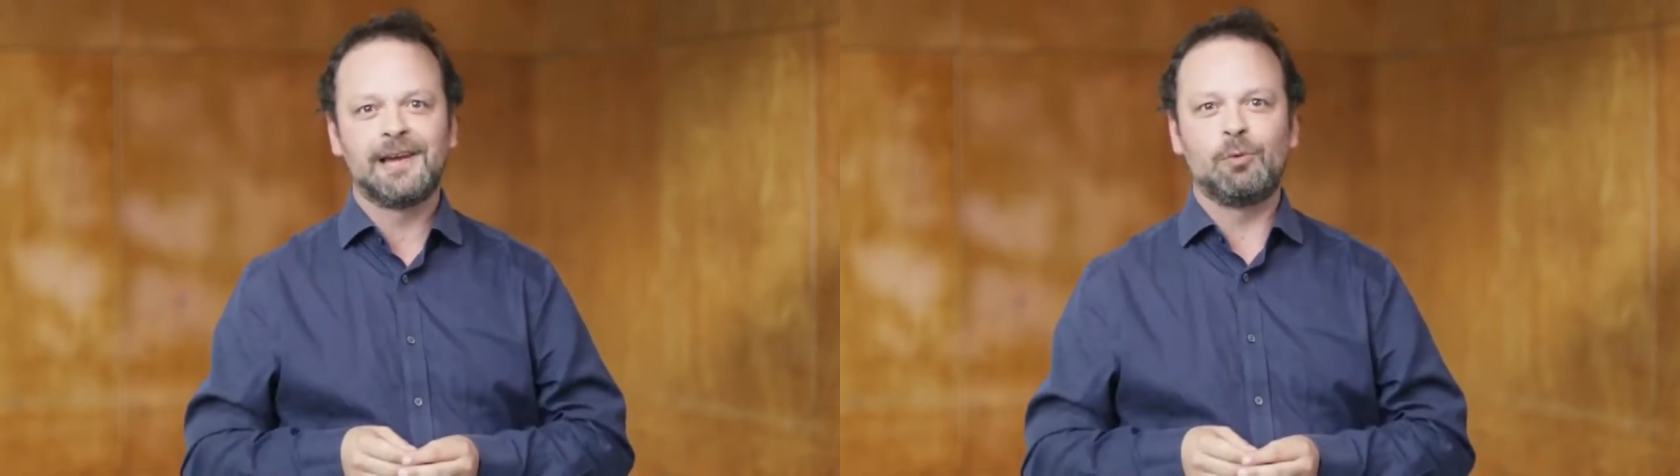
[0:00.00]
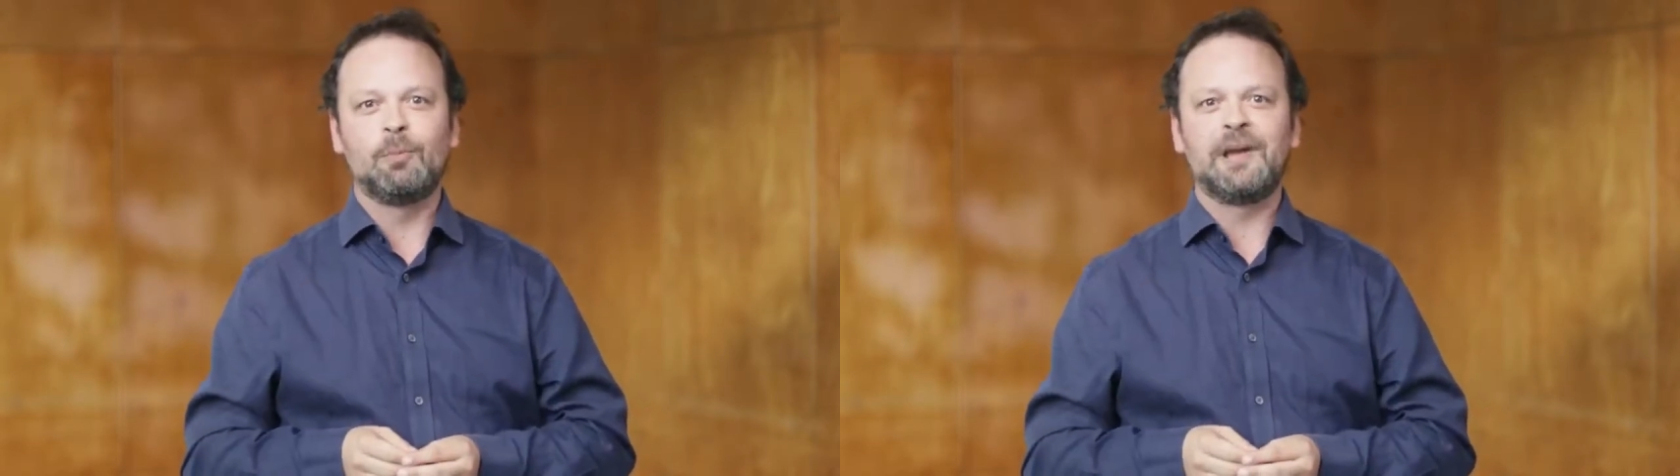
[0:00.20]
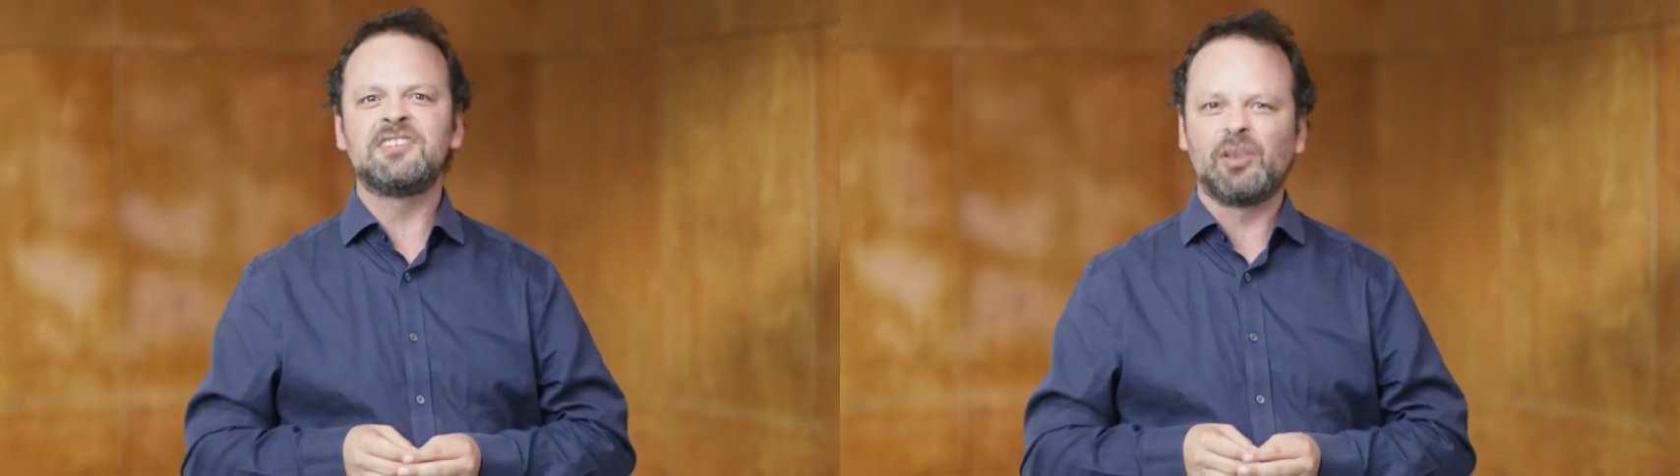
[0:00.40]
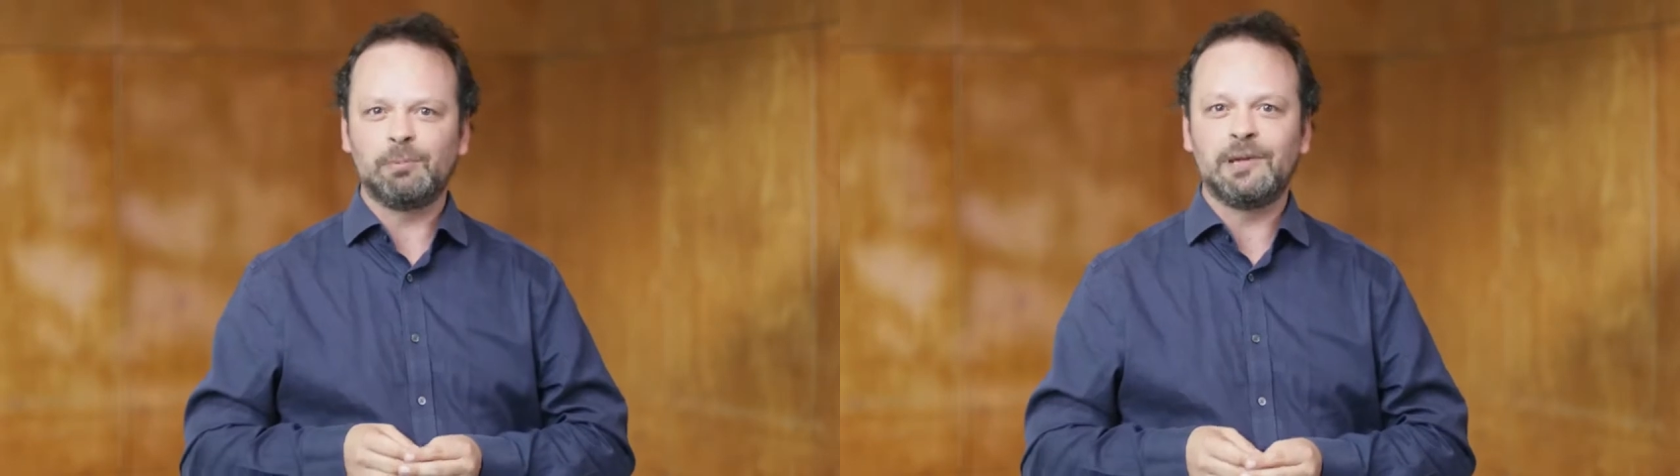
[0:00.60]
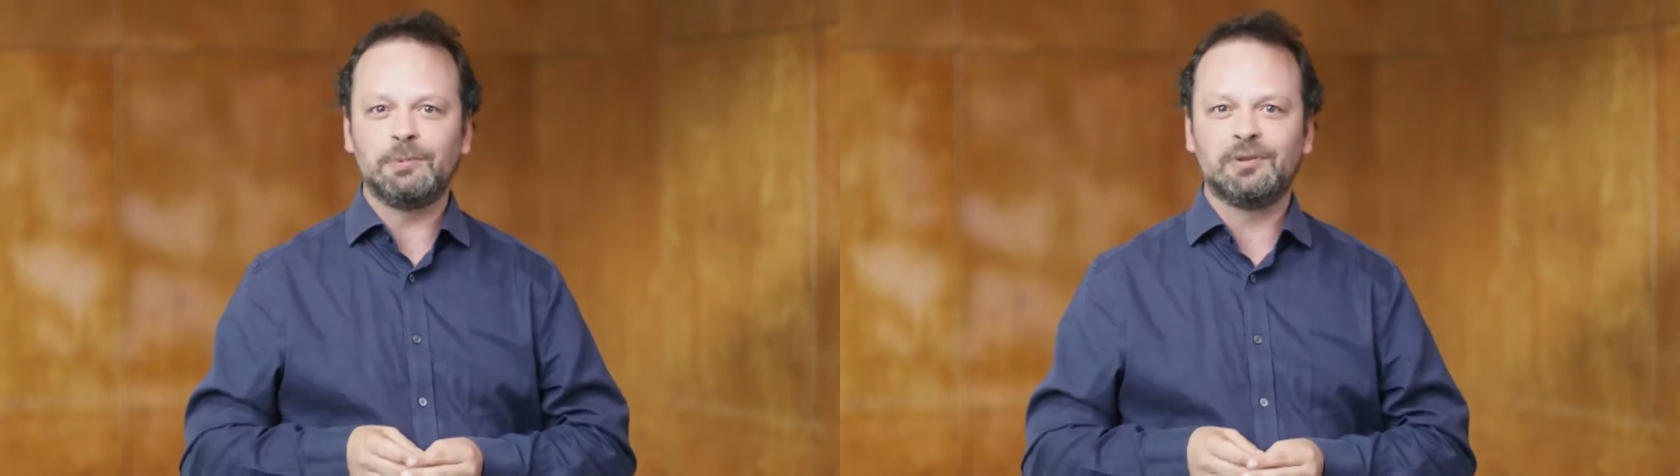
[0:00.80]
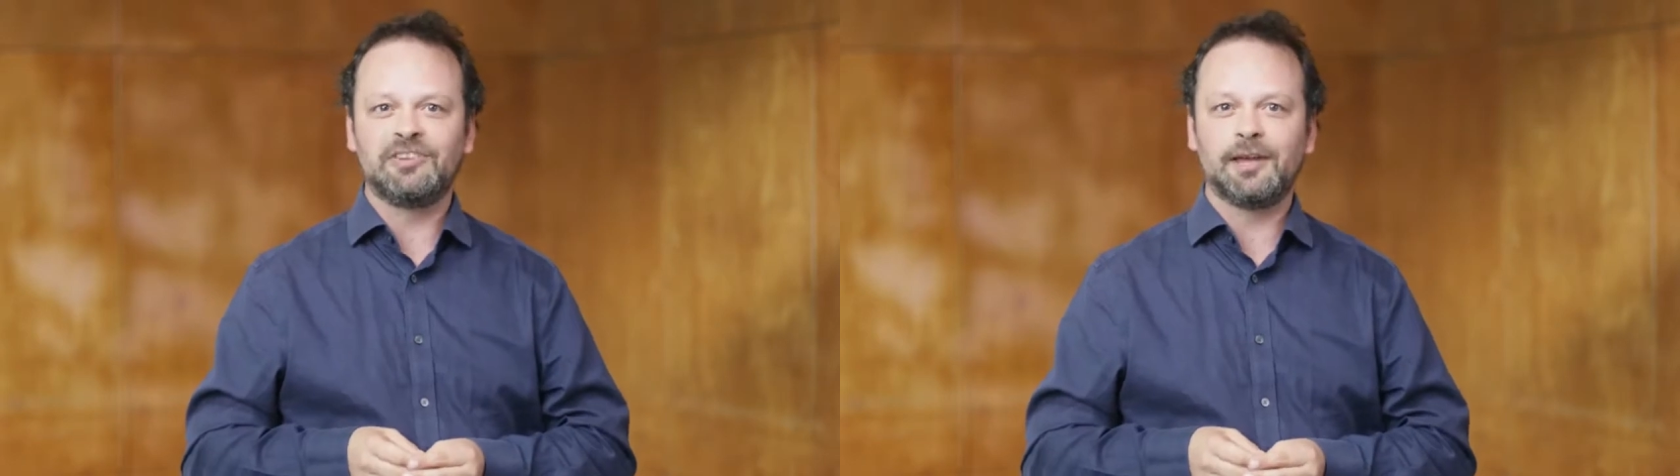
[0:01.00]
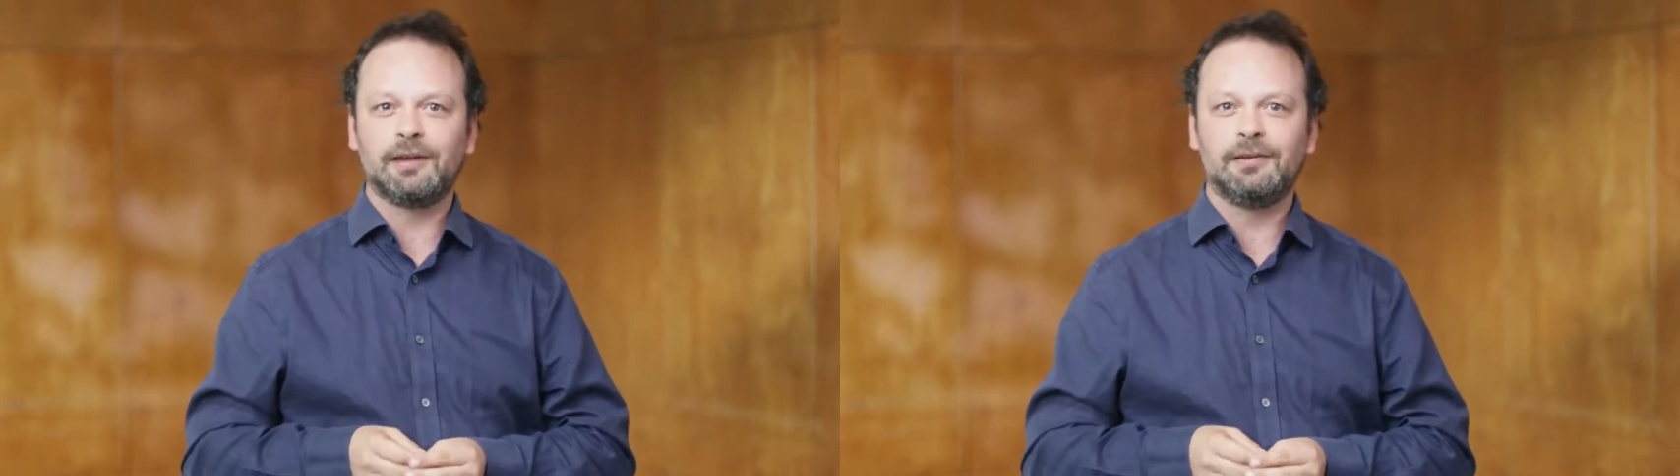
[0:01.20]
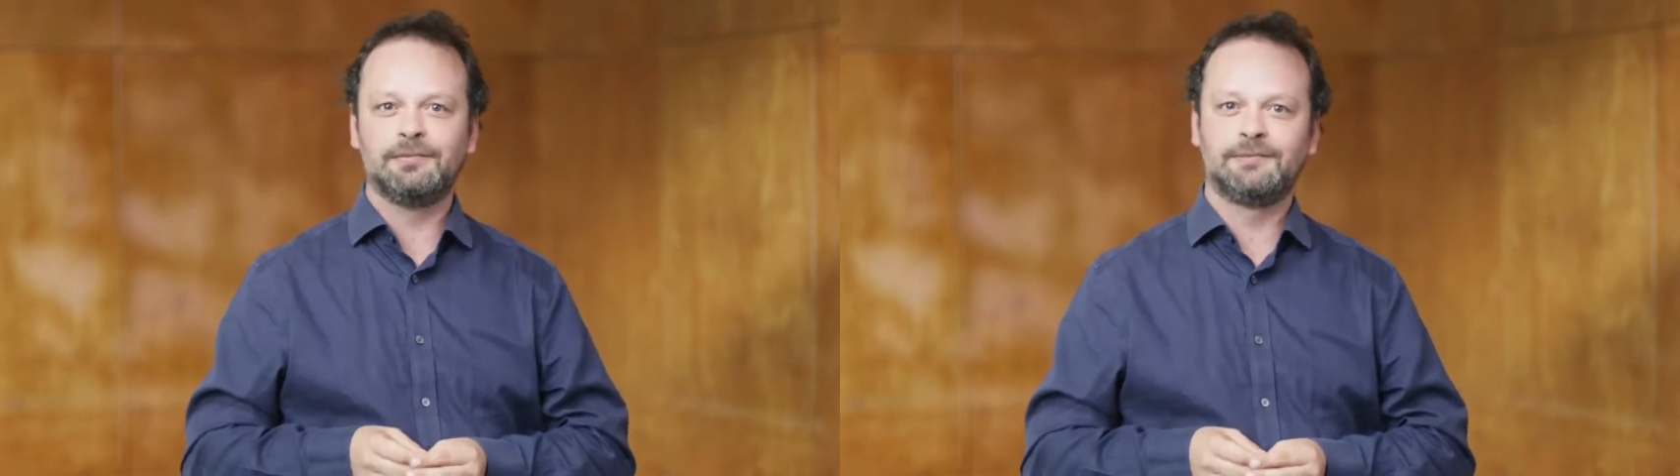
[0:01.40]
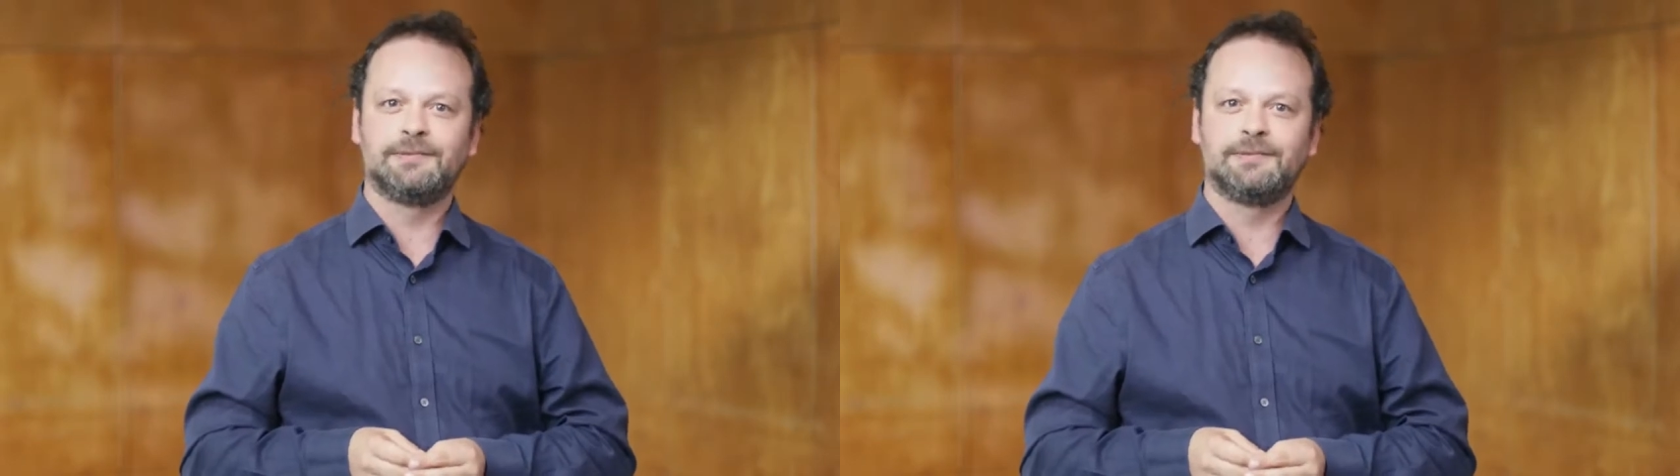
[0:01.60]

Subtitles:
and what makes other people tick.